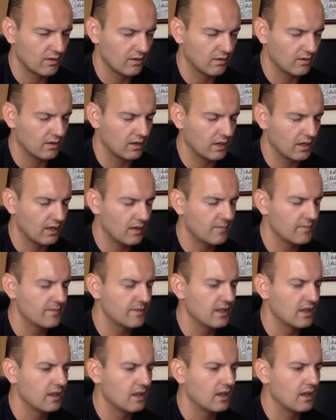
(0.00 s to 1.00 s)
okay?
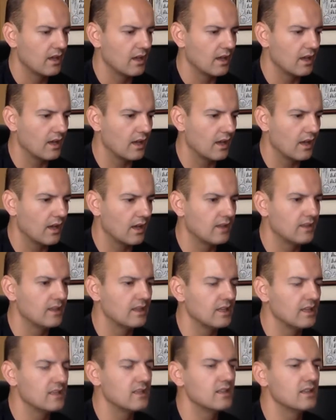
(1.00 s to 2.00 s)
And
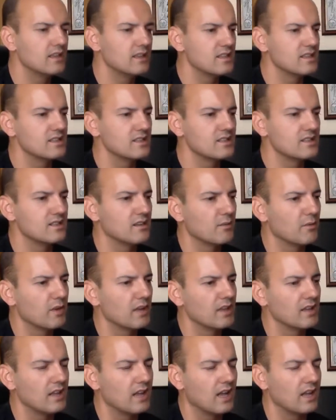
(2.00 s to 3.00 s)
this is the way
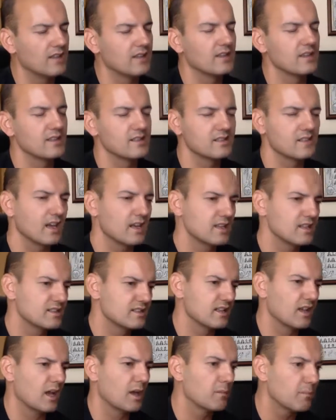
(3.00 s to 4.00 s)
that
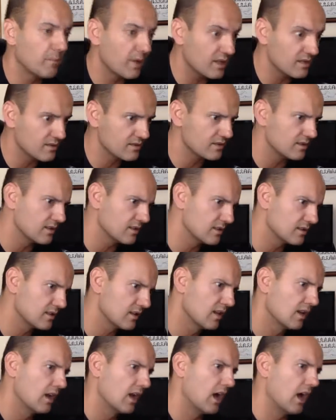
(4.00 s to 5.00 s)
science advances.
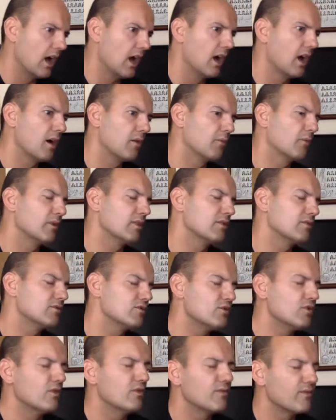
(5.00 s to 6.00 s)
When
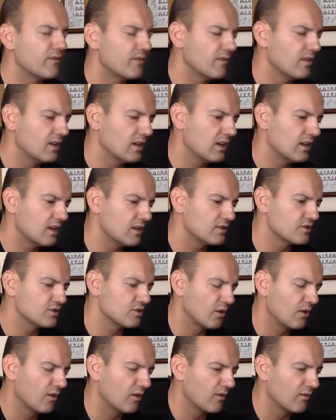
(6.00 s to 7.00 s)
you
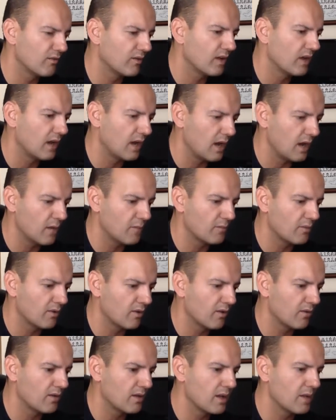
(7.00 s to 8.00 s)
solve a
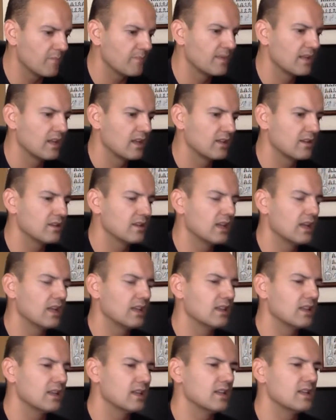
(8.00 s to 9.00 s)
problem,
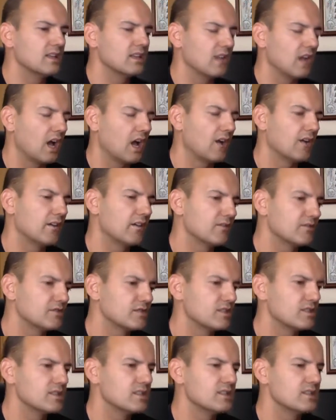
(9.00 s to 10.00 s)
then it
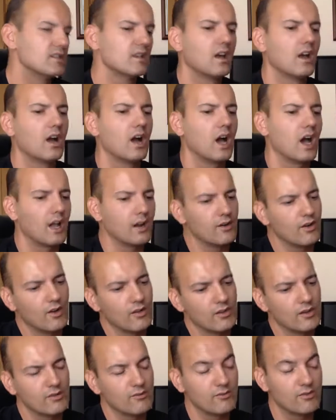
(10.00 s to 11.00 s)
arouses
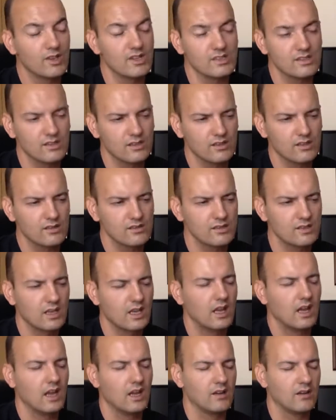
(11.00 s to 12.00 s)
another questions,
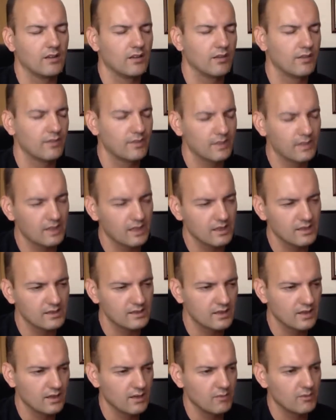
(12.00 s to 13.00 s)
another
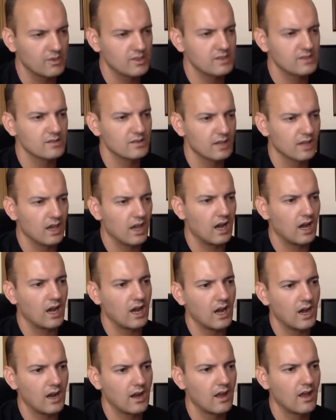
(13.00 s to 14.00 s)
things which
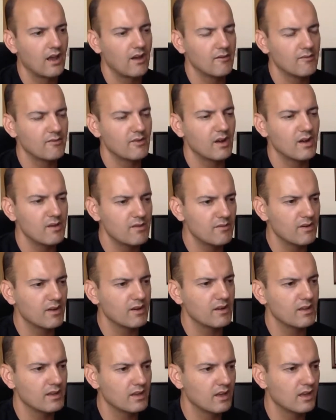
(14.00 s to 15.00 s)
are very,
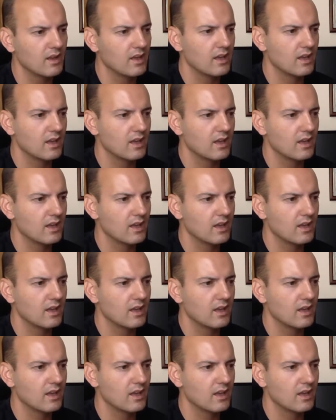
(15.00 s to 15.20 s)
very